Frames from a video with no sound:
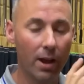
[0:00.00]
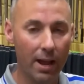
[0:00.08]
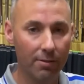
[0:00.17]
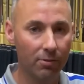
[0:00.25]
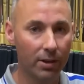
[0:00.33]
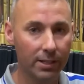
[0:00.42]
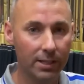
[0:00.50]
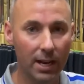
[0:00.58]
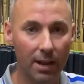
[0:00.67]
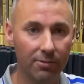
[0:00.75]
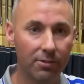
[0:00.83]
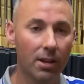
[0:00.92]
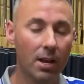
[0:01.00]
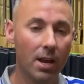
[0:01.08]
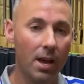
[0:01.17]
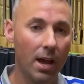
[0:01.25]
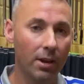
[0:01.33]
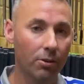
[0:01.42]
and right to left.
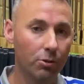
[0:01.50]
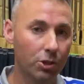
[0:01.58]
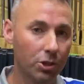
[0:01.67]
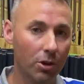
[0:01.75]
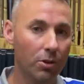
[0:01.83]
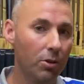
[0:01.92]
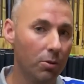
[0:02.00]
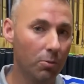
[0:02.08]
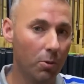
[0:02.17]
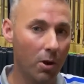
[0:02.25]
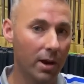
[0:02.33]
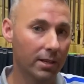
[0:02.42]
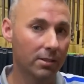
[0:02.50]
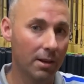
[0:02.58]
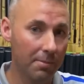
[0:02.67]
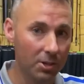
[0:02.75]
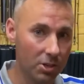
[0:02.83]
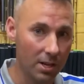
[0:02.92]
And I'll show you why. So
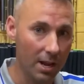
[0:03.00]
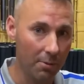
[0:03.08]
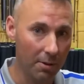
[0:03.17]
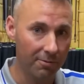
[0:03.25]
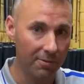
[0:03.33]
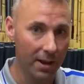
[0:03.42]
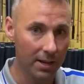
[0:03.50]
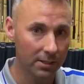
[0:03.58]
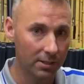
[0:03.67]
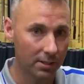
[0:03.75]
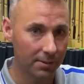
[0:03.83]
let me just hit one first.